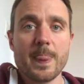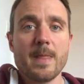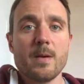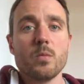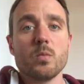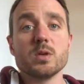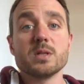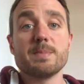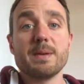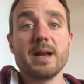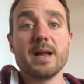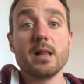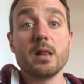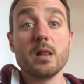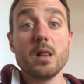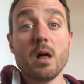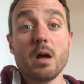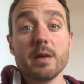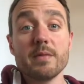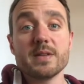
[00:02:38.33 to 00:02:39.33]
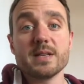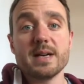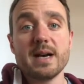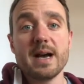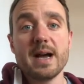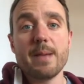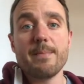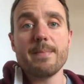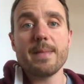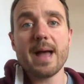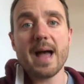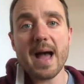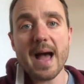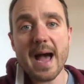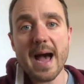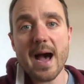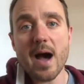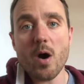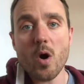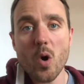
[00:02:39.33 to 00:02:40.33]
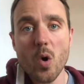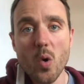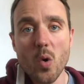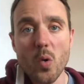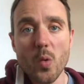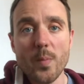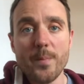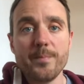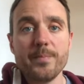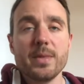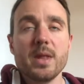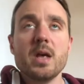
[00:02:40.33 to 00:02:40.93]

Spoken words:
we're spending a lot of time at home.